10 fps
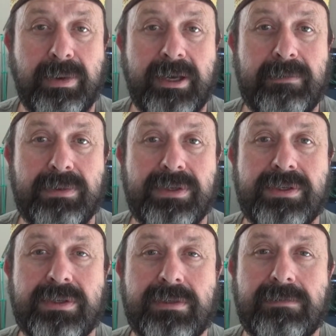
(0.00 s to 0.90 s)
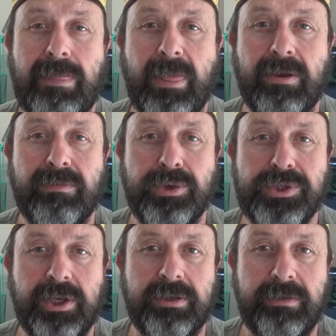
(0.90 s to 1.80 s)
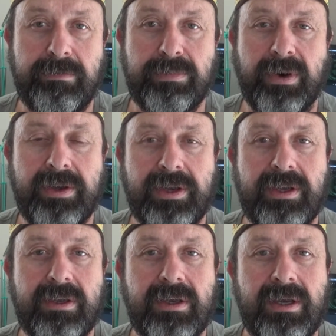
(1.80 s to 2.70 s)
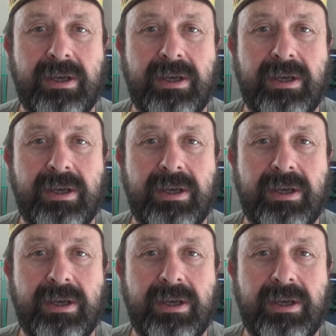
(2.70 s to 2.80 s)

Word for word: papers on regenerative braking.